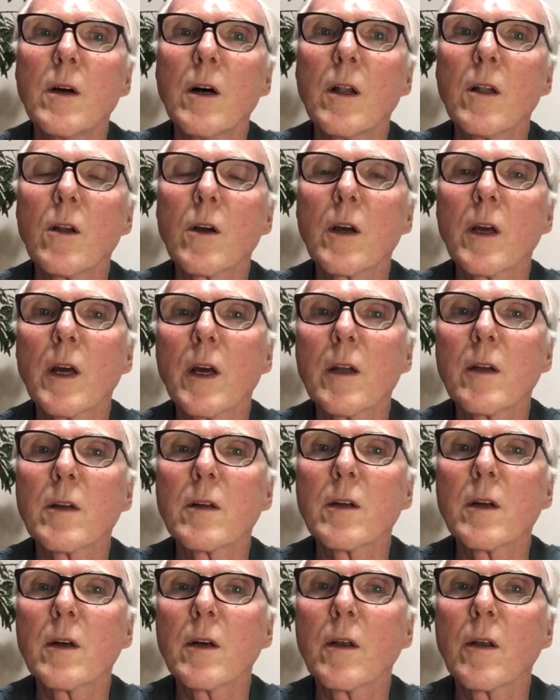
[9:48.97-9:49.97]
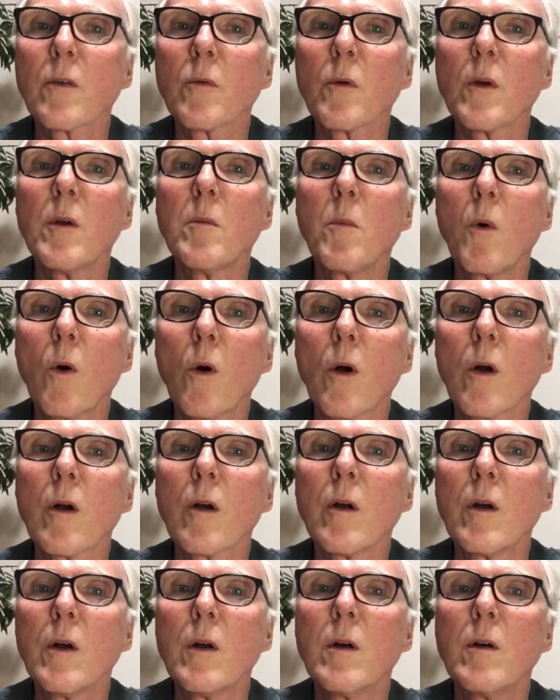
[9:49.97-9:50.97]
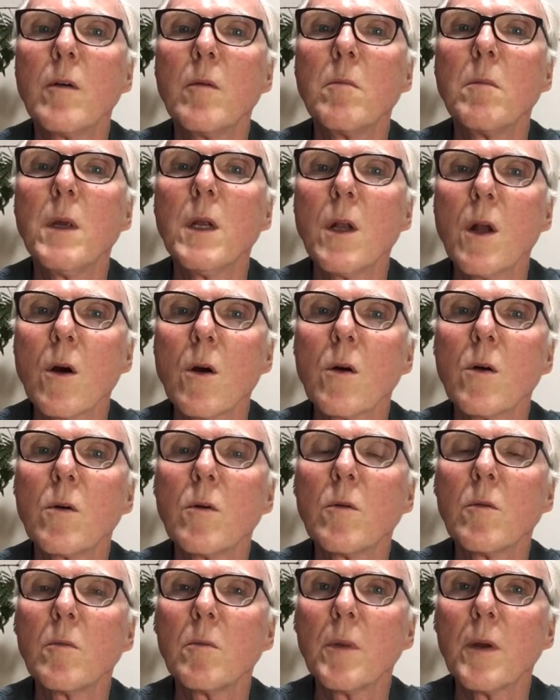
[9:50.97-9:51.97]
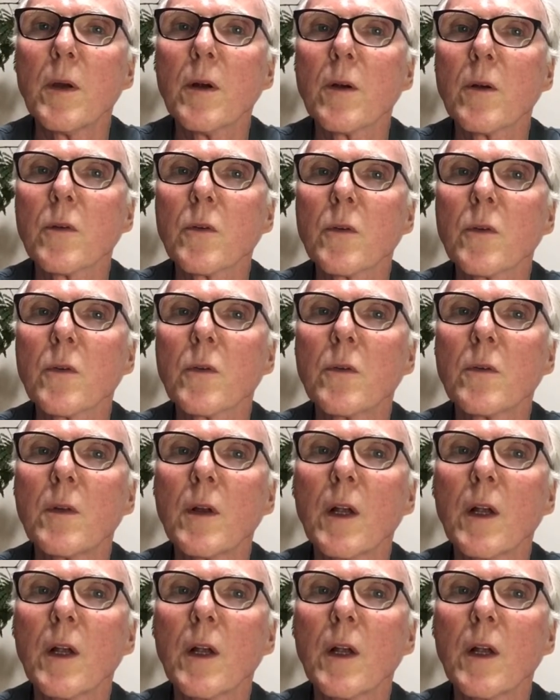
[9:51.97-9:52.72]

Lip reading: look at 3 more Minoh beers,